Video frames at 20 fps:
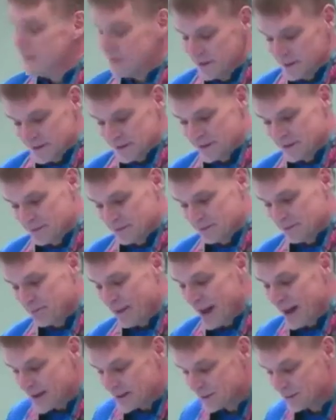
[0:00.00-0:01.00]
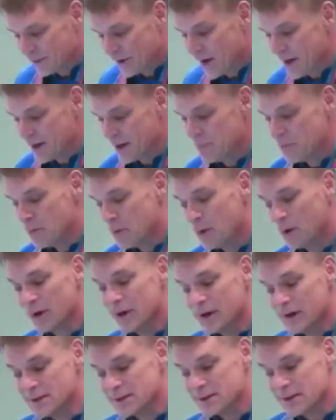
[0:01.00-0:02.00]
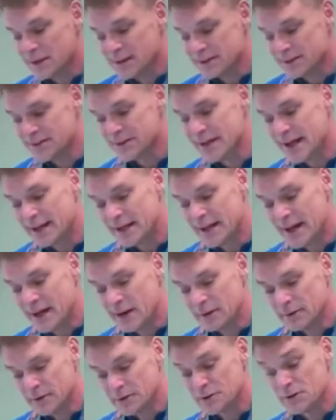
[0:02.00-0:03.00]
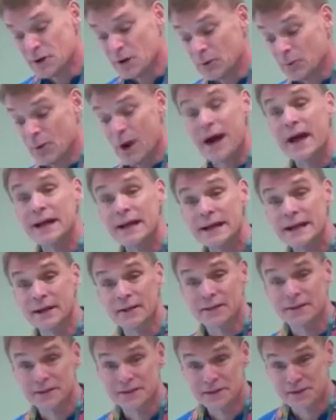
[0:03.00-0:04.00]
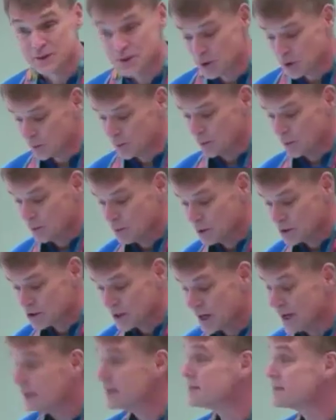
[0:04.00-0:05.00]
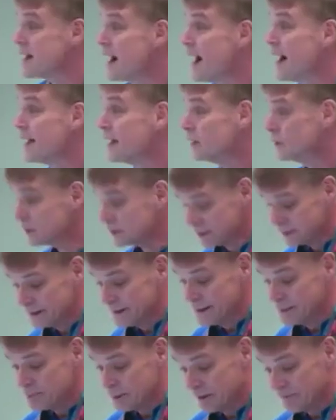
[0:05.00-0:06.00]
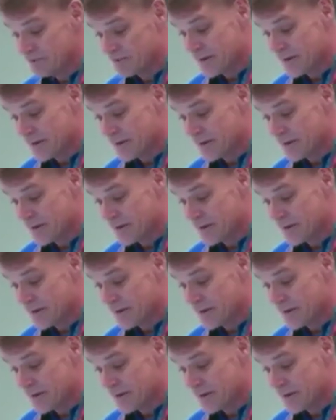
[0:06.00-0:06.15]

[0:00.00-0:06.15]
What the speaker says: This past Friday morning, as I sat down to start writing this sermon, which I had titled Leap of